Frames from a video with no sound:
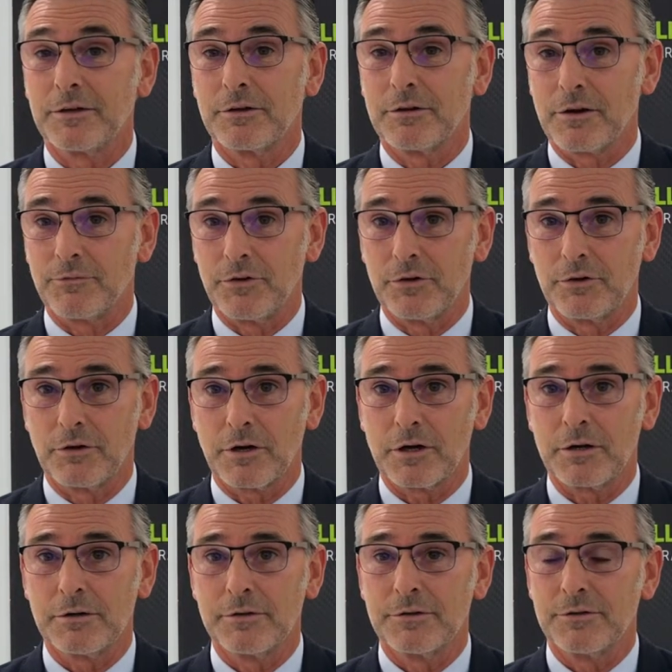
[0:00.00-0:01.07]
gravure,
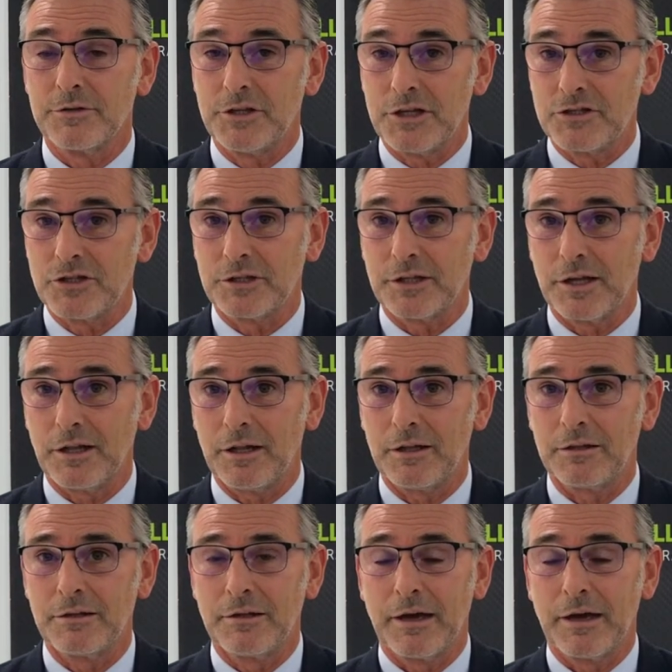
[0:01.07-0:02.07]
digital,